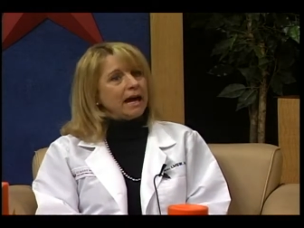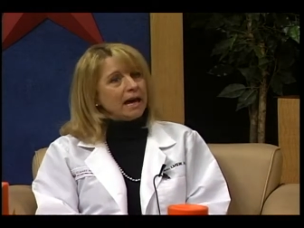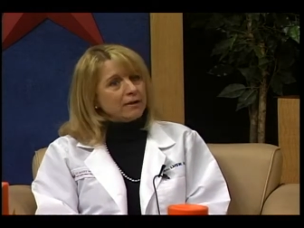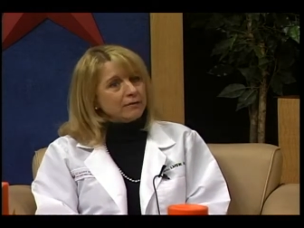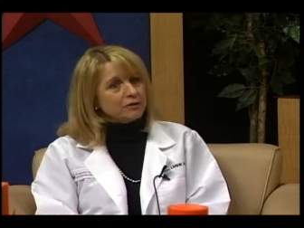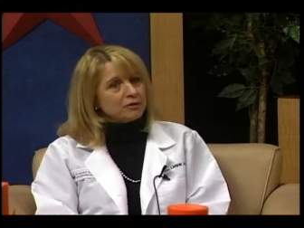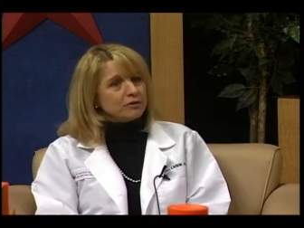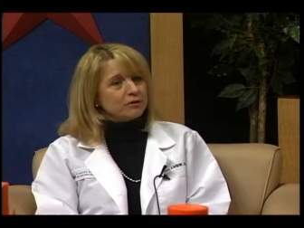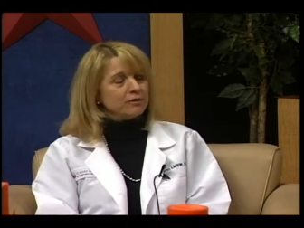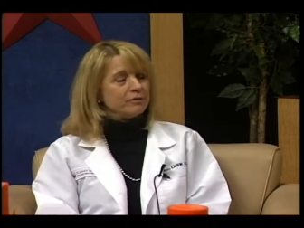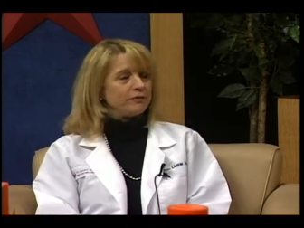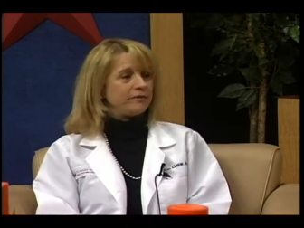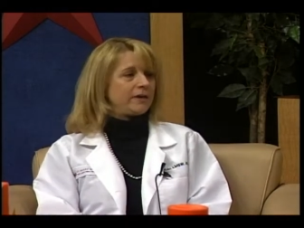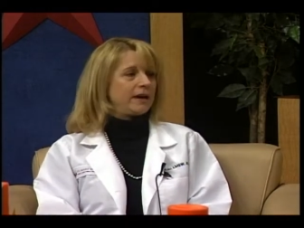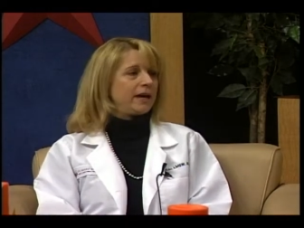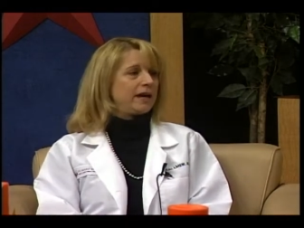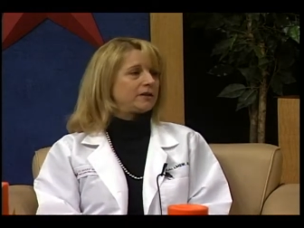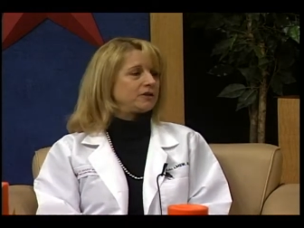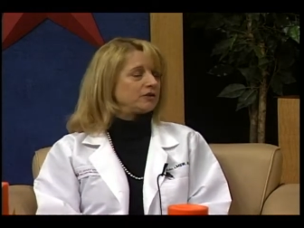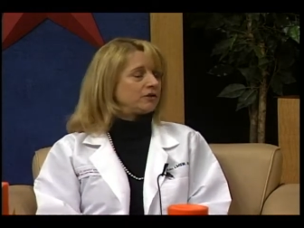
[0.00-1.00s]
after the
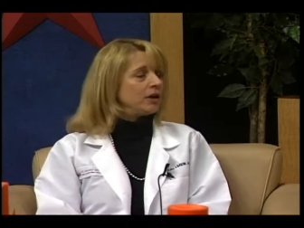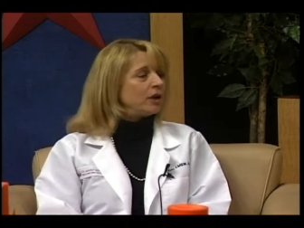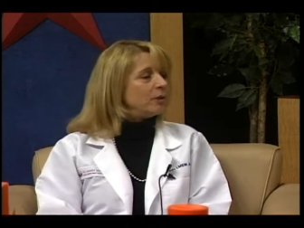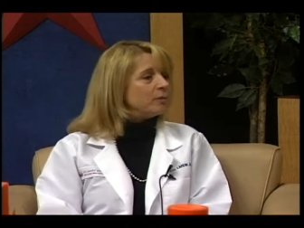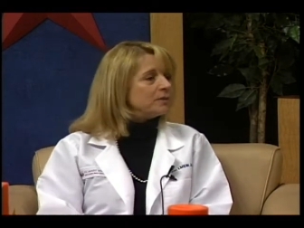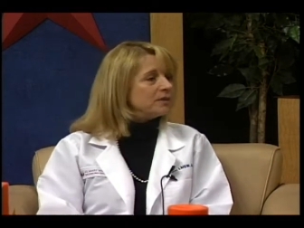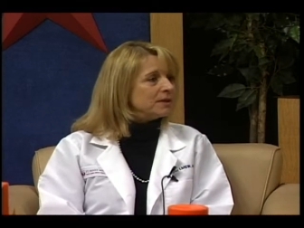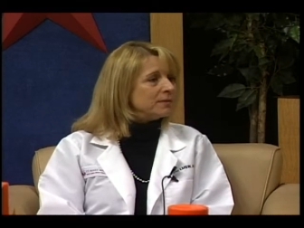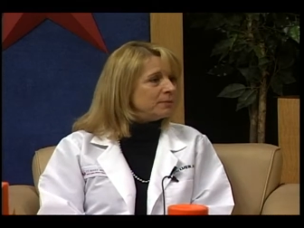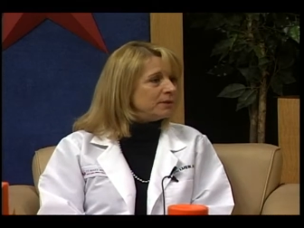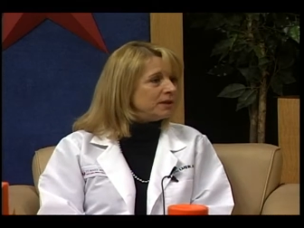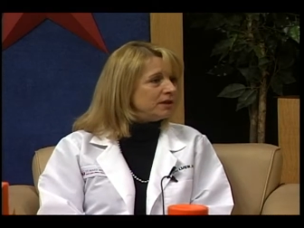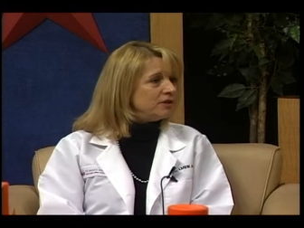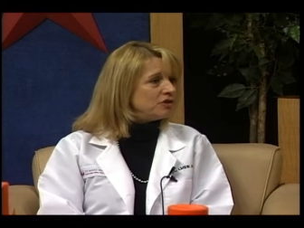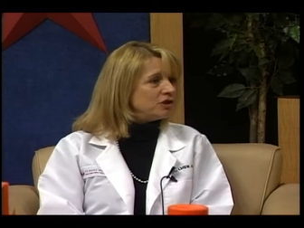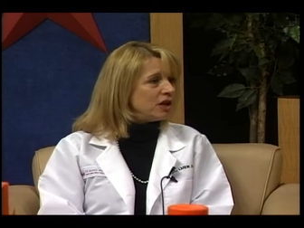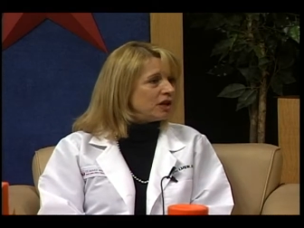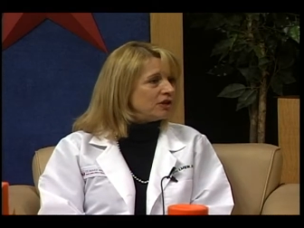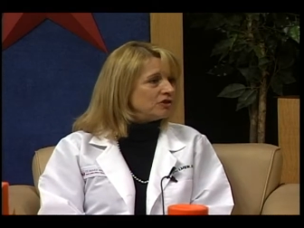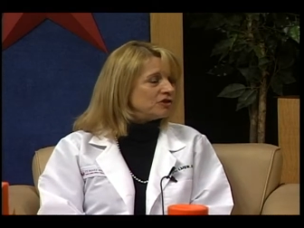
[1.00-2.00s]
fact, or help somebody
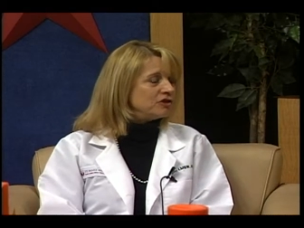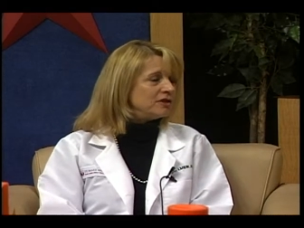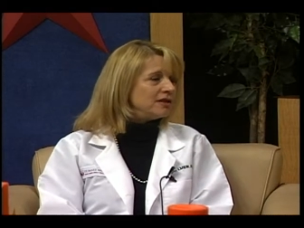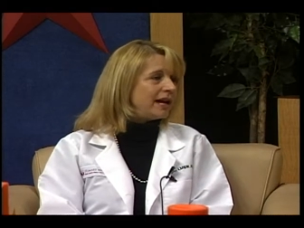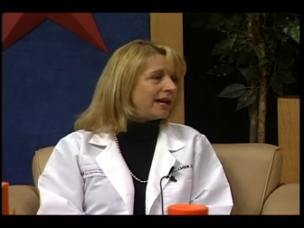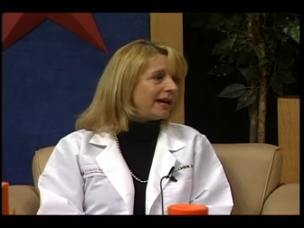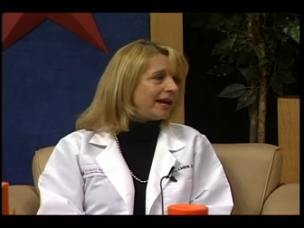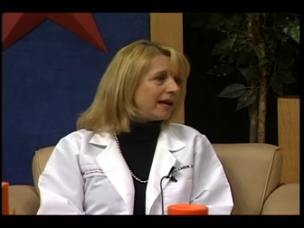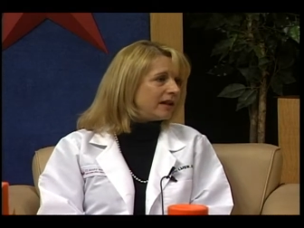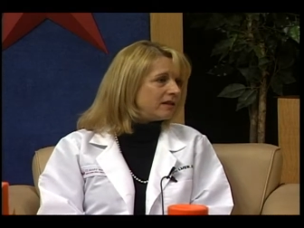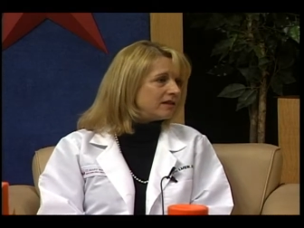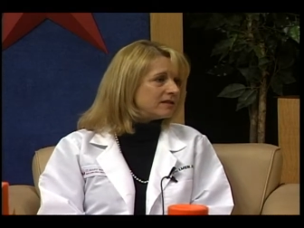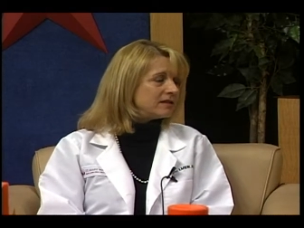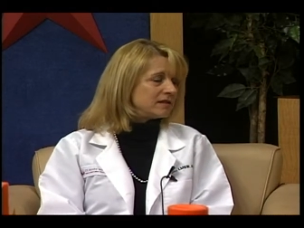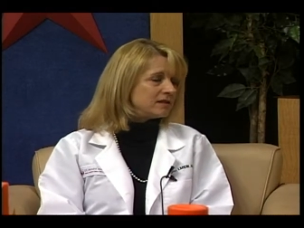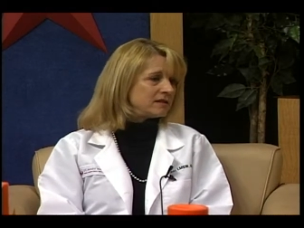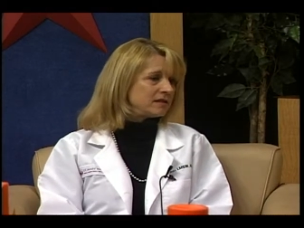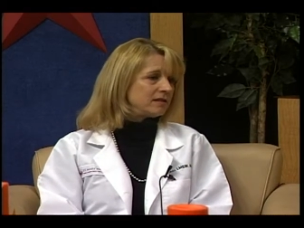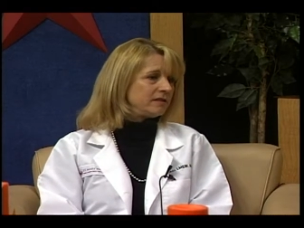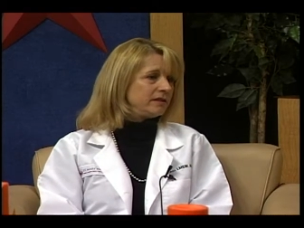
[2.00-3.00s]
change a
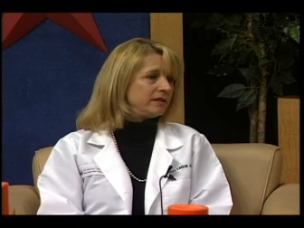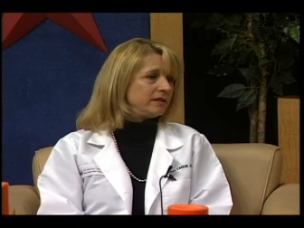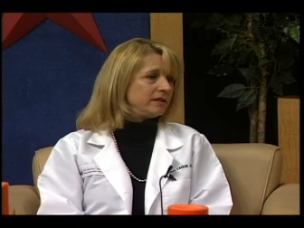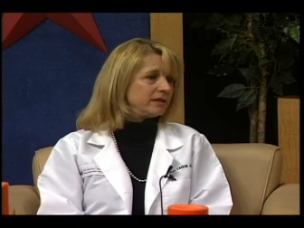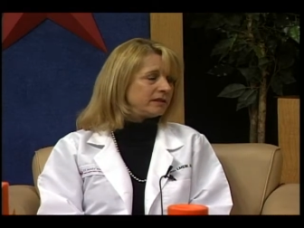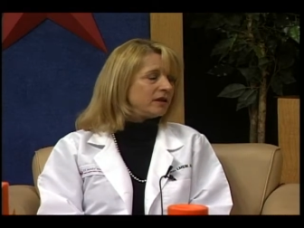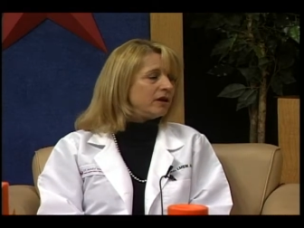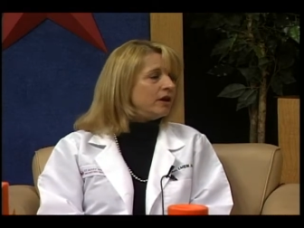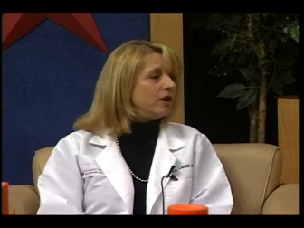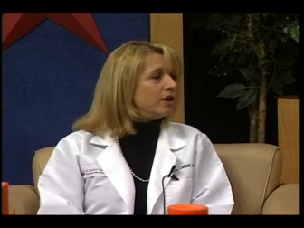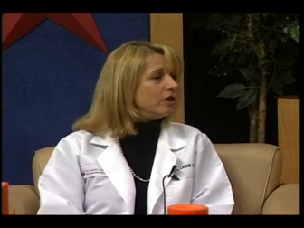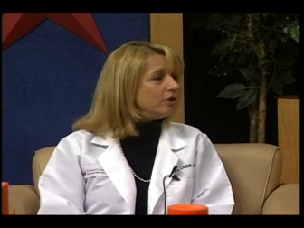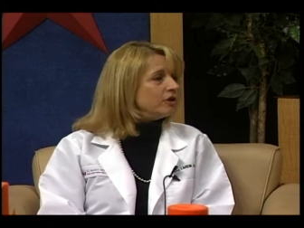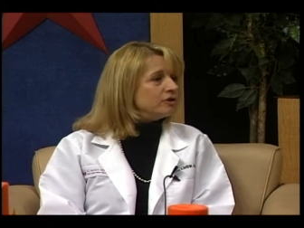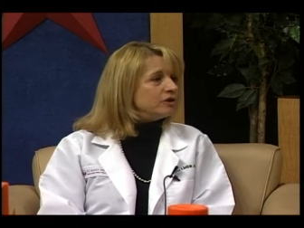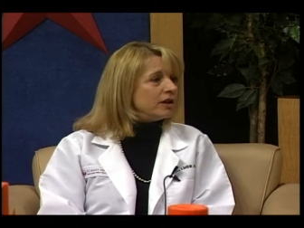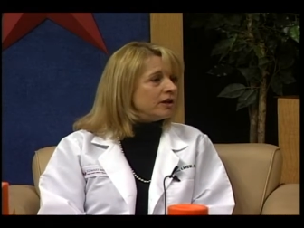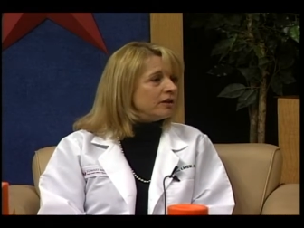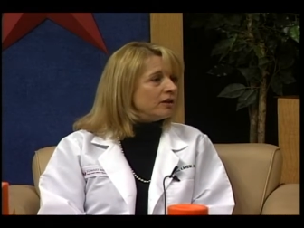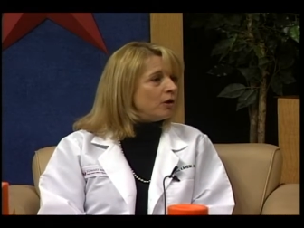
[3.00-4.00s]
dialysis clinic, or
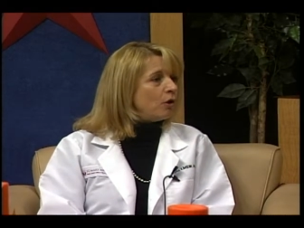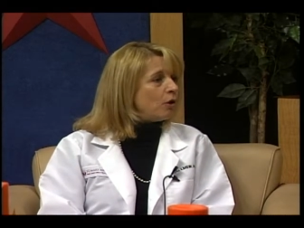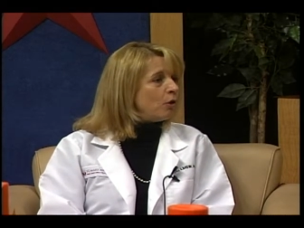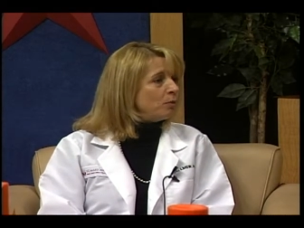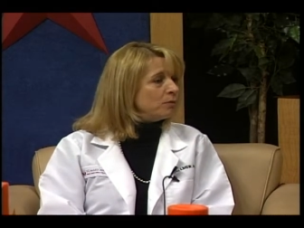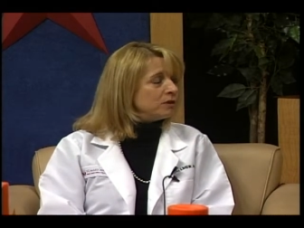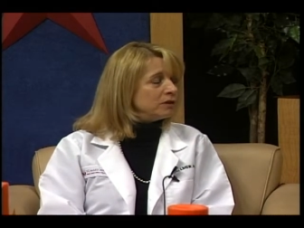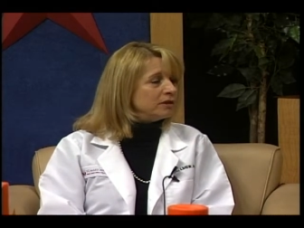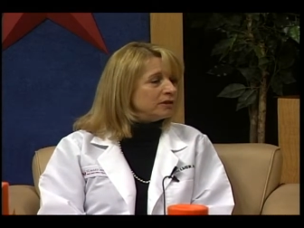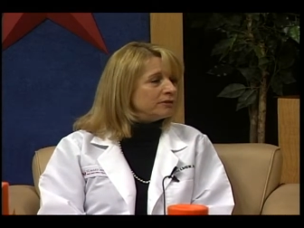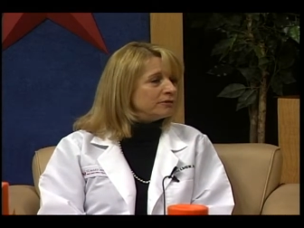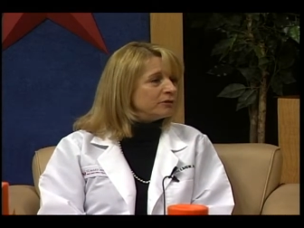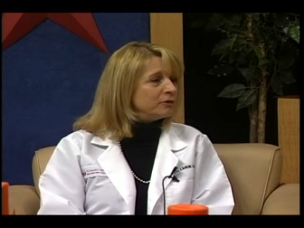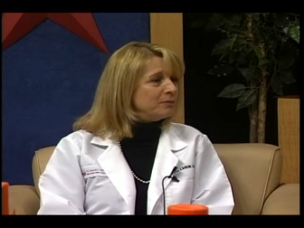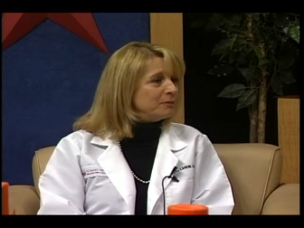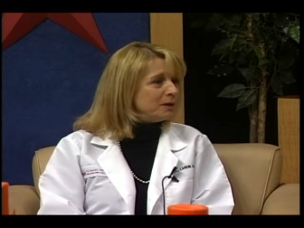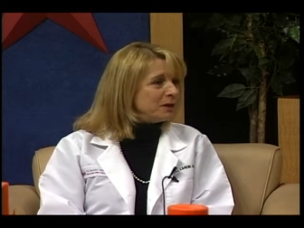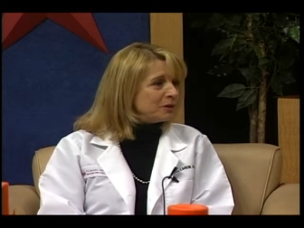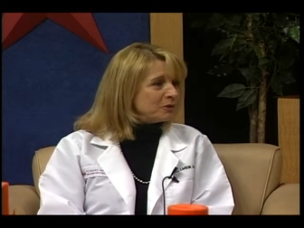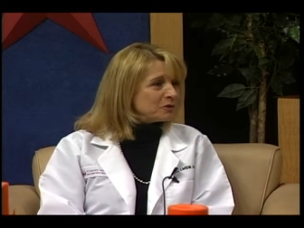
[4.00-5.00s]
done a home-delivered
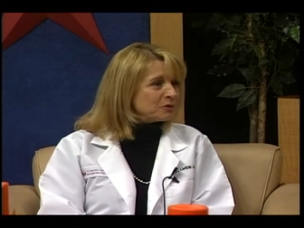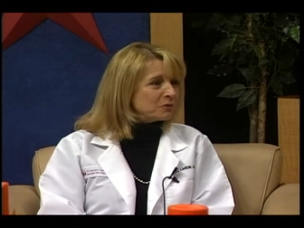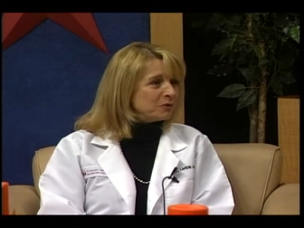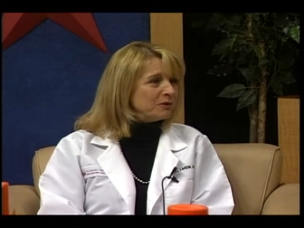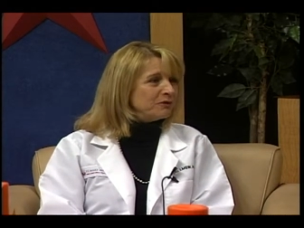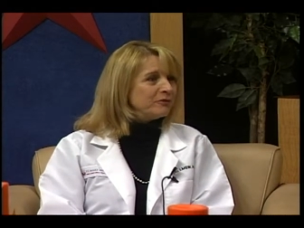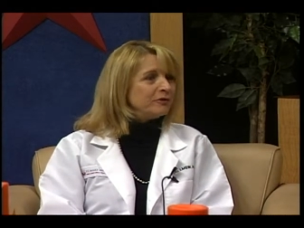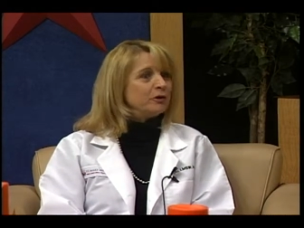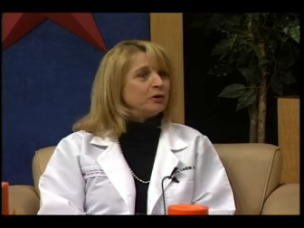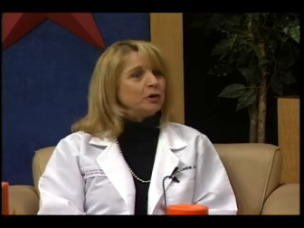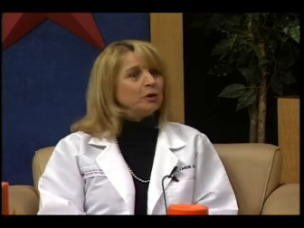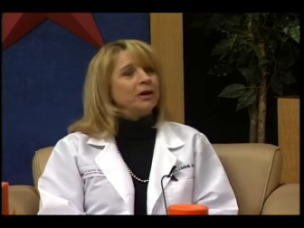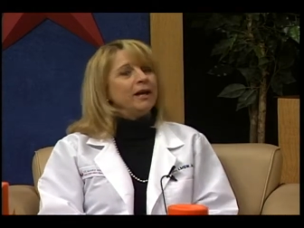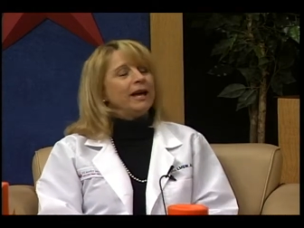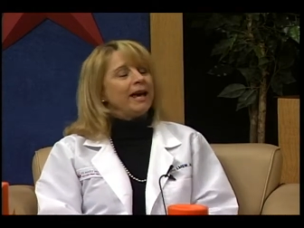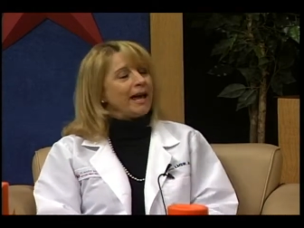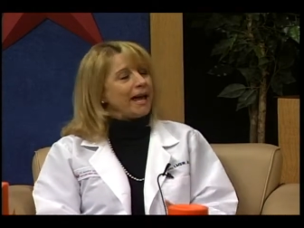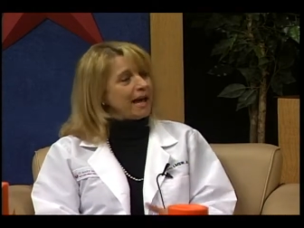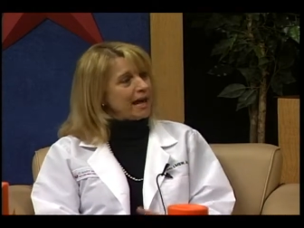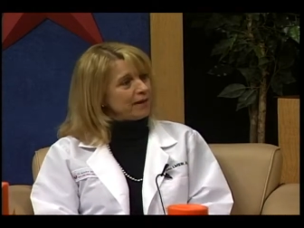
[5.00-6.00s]
meals referral
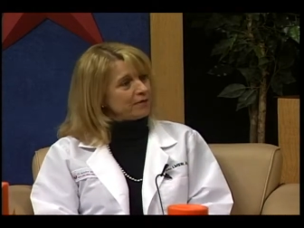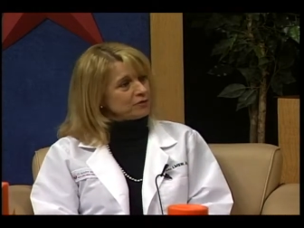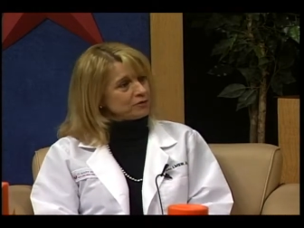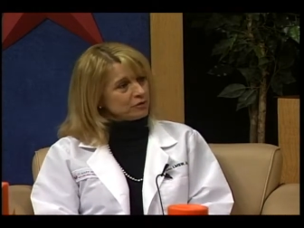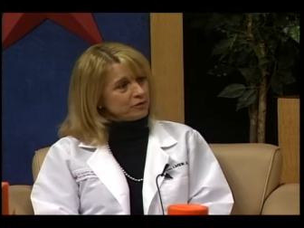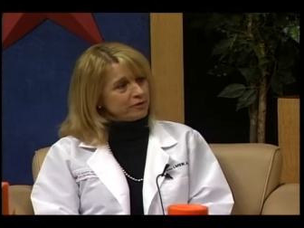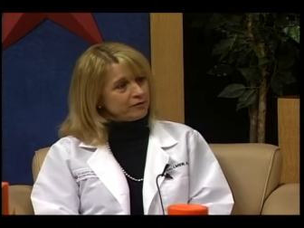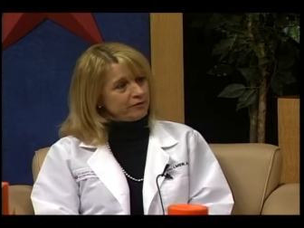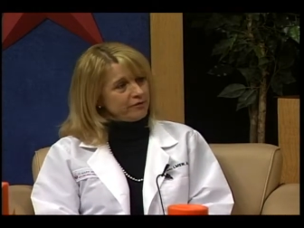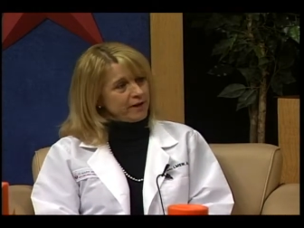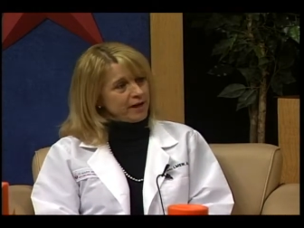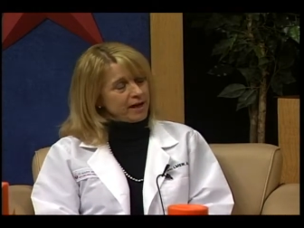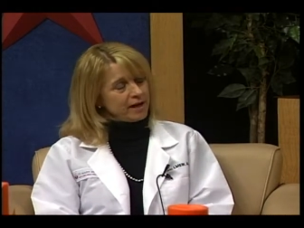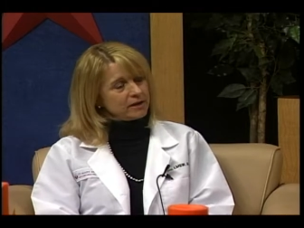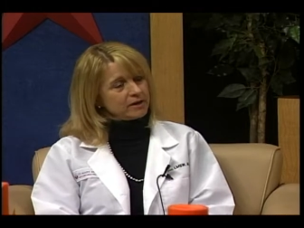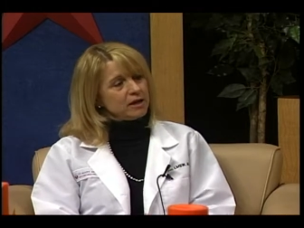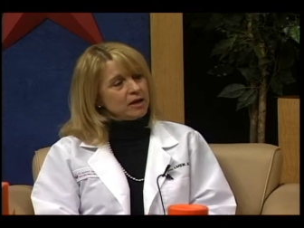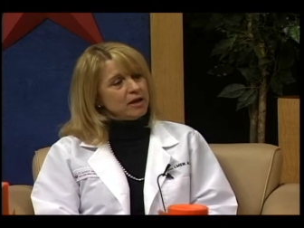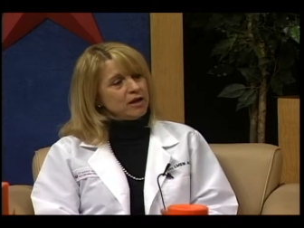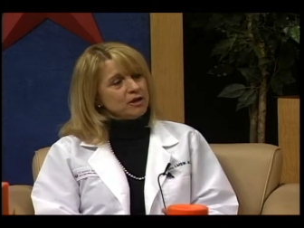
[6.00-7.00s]
after the
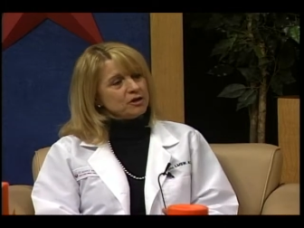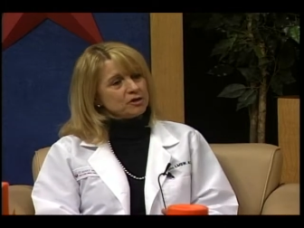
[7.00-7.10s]
fact.